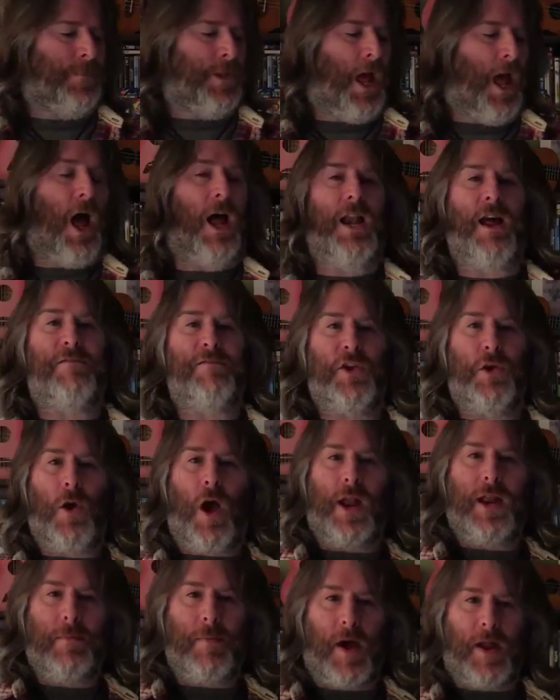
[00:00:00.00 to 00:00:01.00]
I love you,
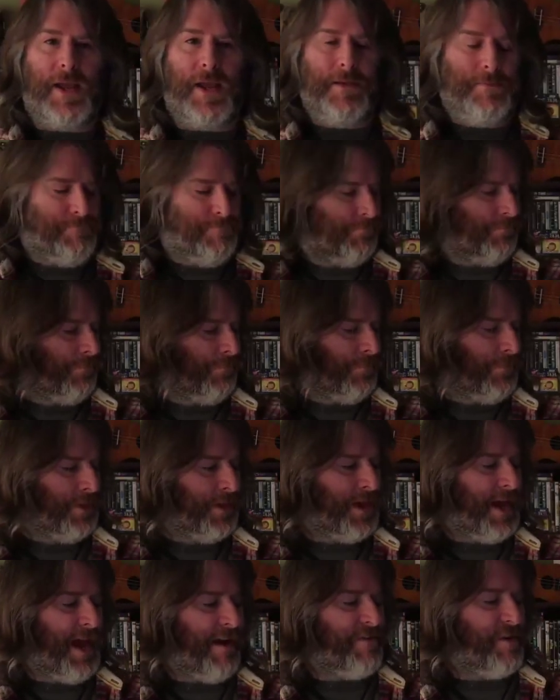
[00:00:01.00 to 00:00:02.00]
honey bunny.
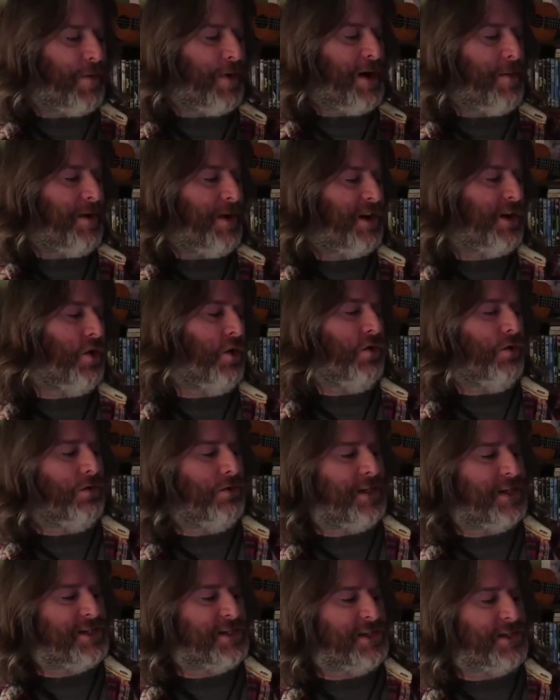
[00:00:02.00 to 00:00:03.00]
Everybody be cool.
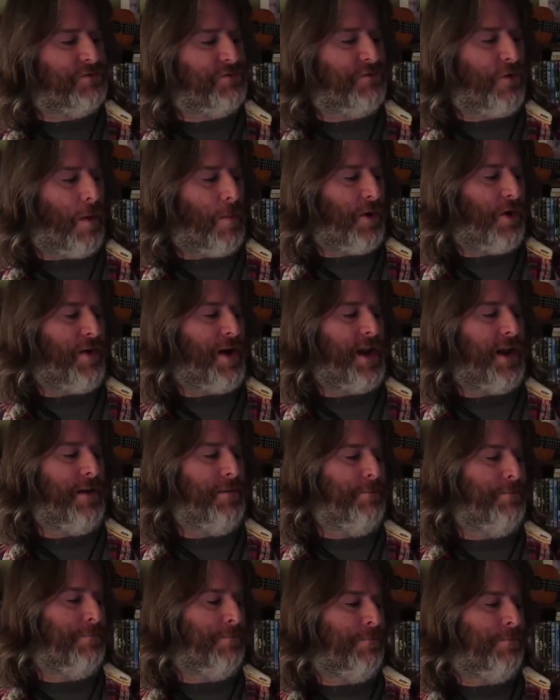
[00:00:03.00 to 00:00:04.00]
This is a robbery.
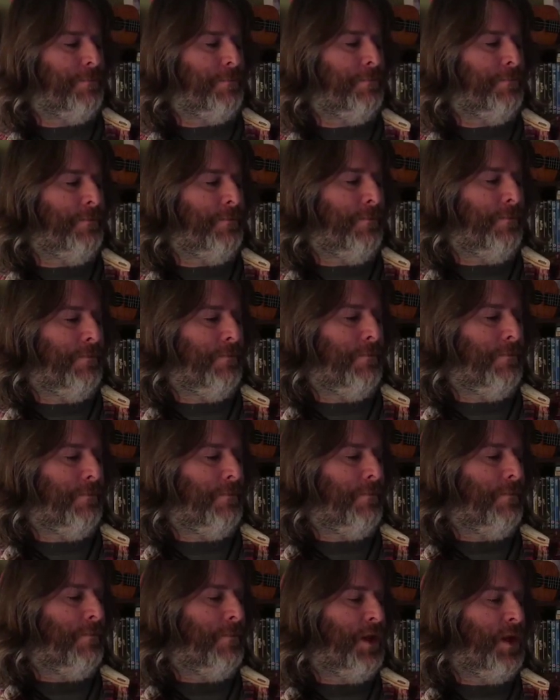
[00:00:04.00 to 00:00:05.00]

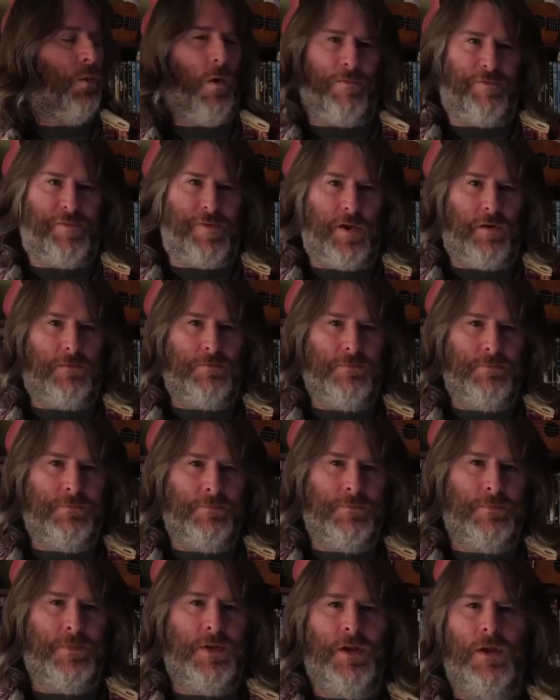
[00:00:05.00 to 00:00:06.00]
What film?
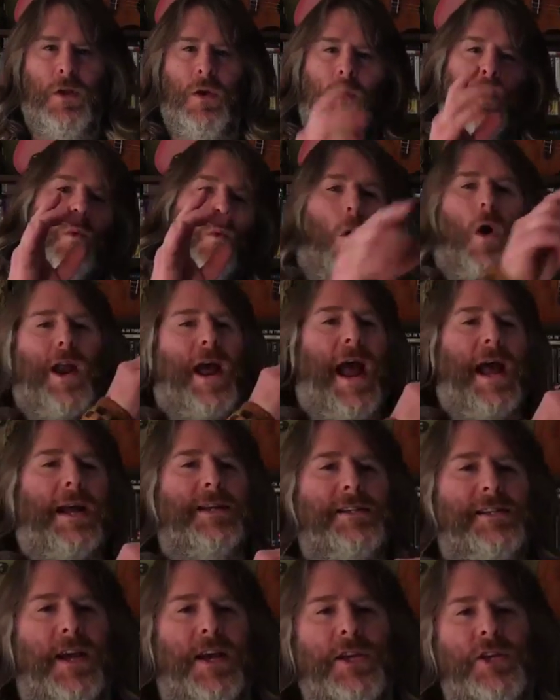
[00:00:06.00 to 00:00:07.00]
What
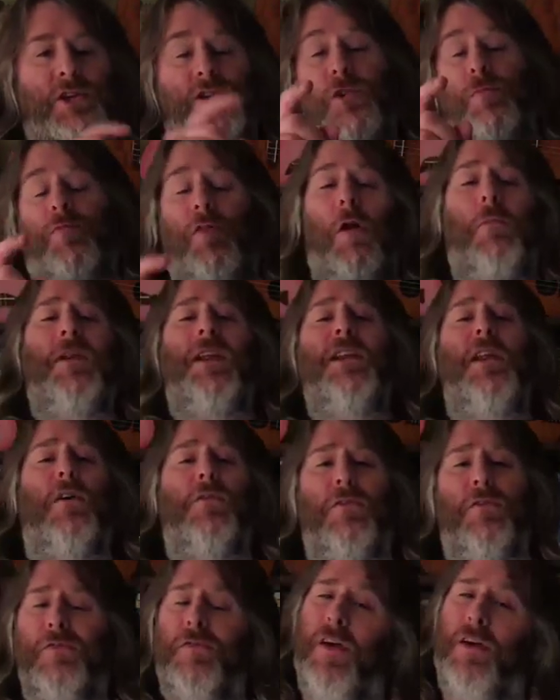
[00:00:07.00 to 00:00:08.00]
actor? You should probably know
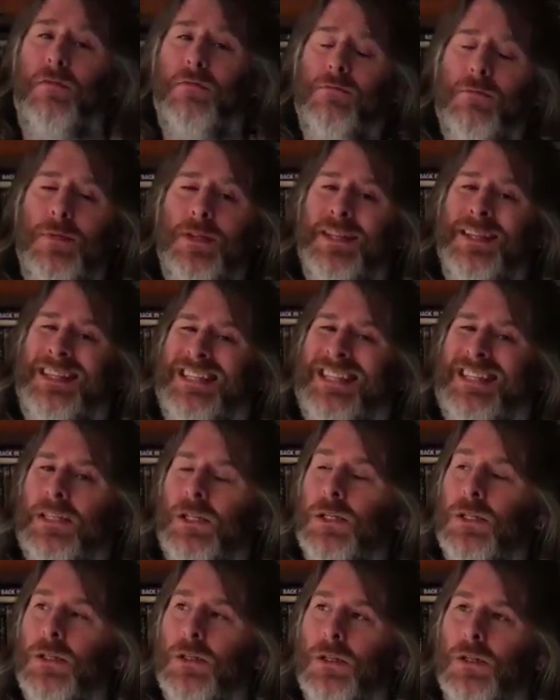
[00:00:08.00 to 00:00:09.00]
the film.
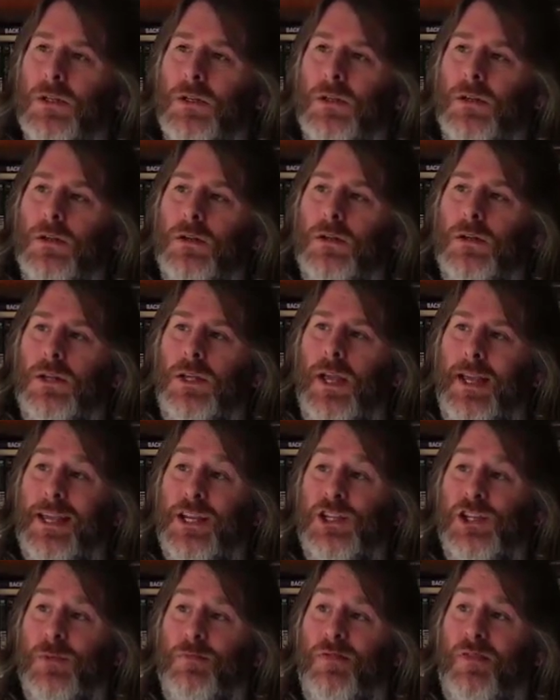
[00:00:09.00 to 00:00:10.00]
You
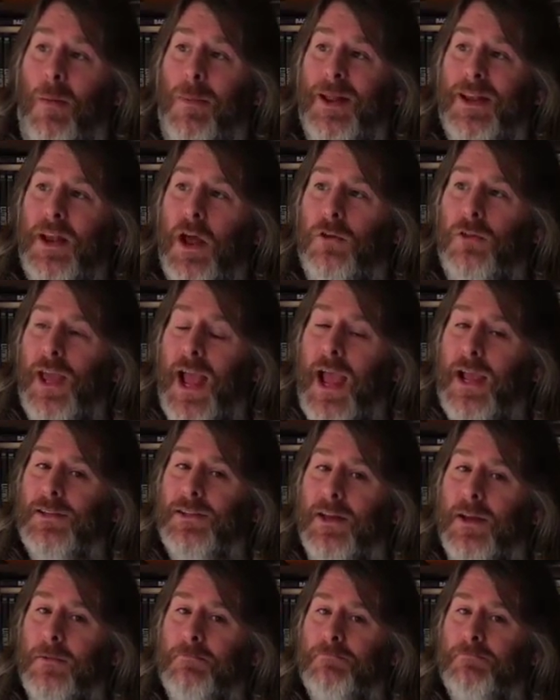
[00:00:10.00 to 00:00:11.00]
should probably know the
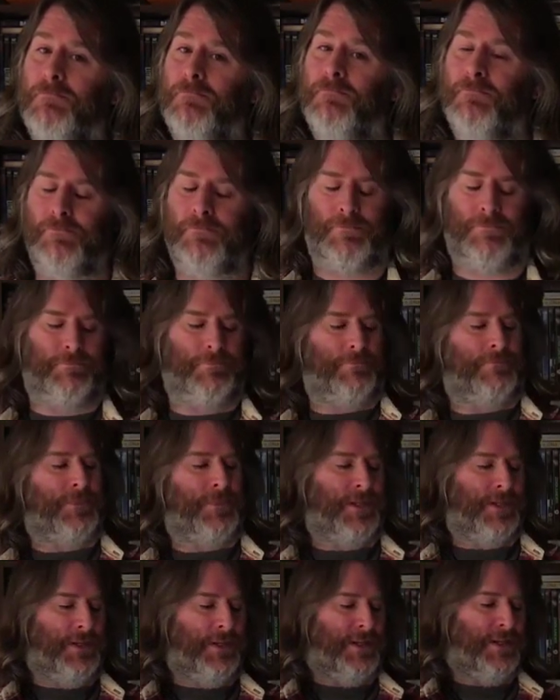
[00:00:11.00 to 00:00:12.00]
actor.
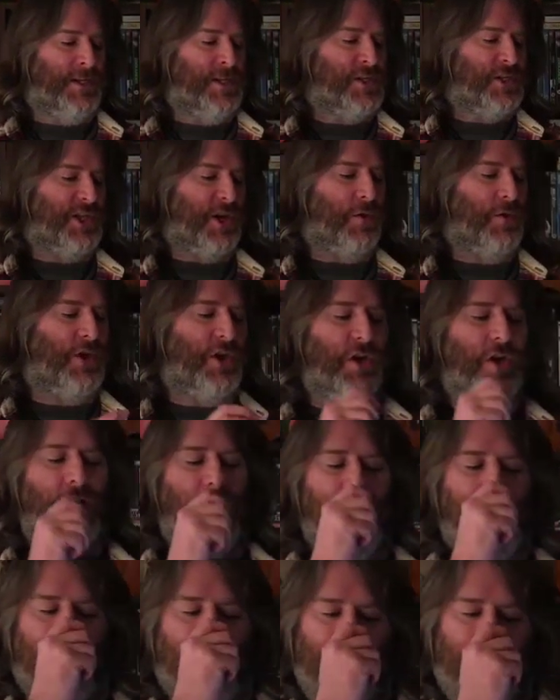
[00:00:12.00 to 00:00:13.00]
So good
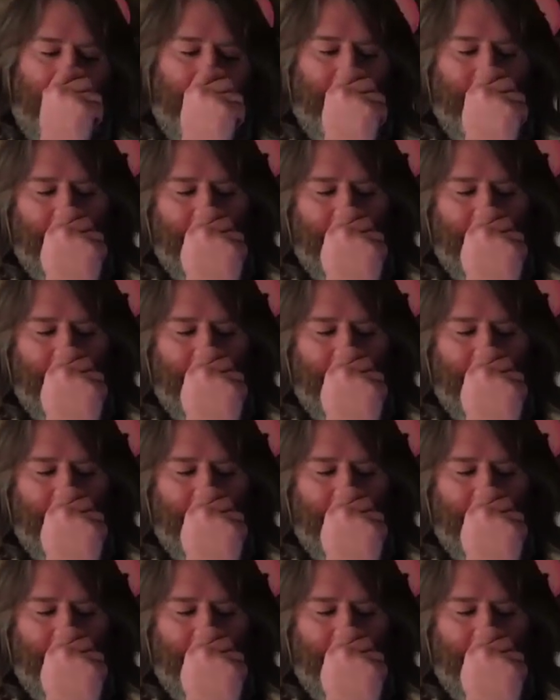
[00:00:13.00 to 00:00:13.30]
luck.